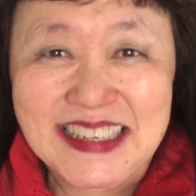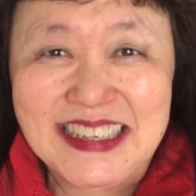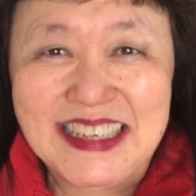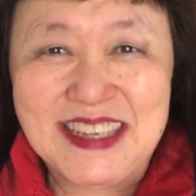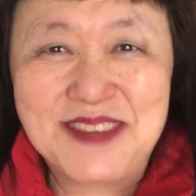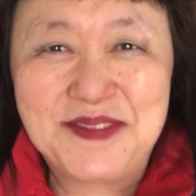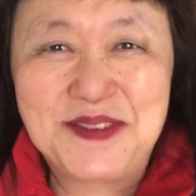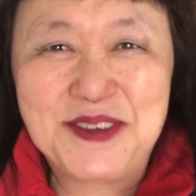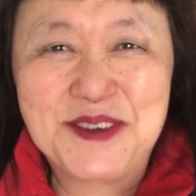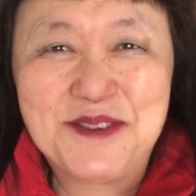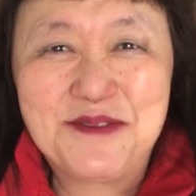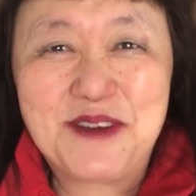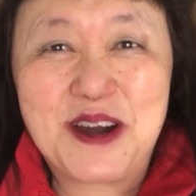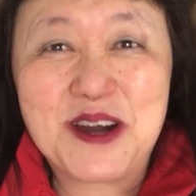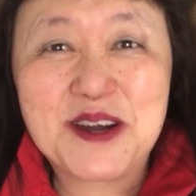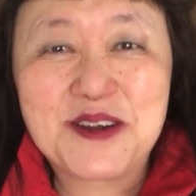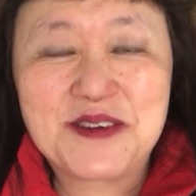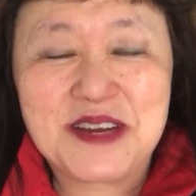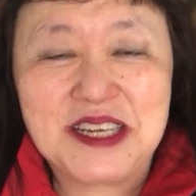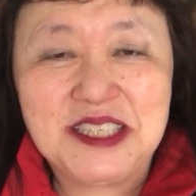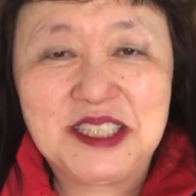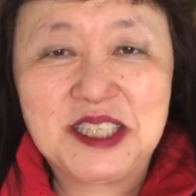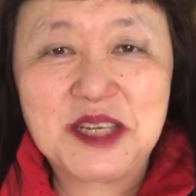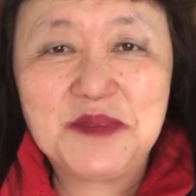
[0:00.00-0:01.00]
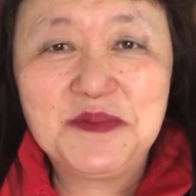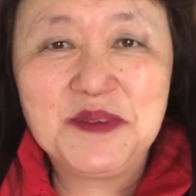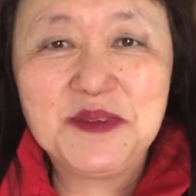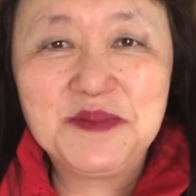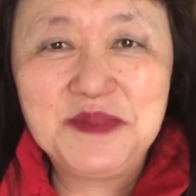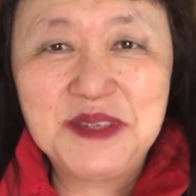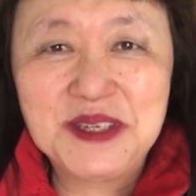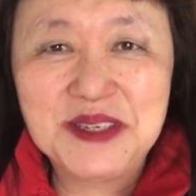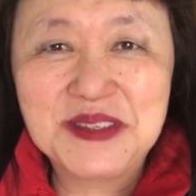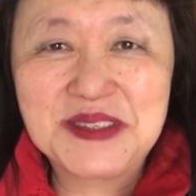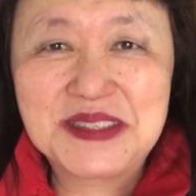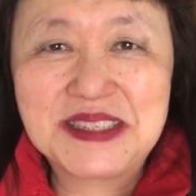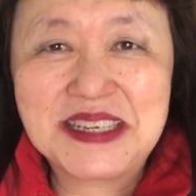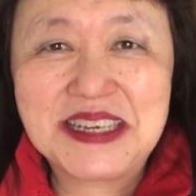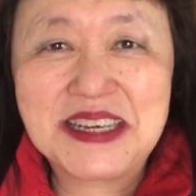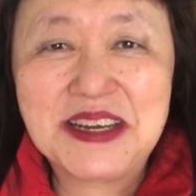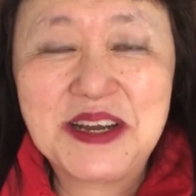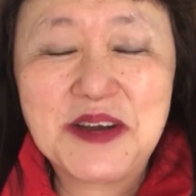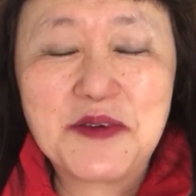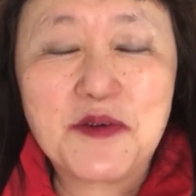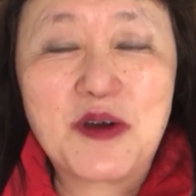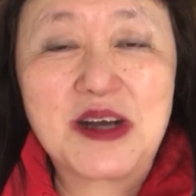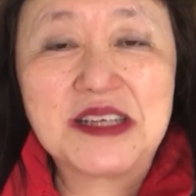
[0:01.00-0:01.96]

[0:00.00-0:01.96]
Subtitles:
If you want great chamber music,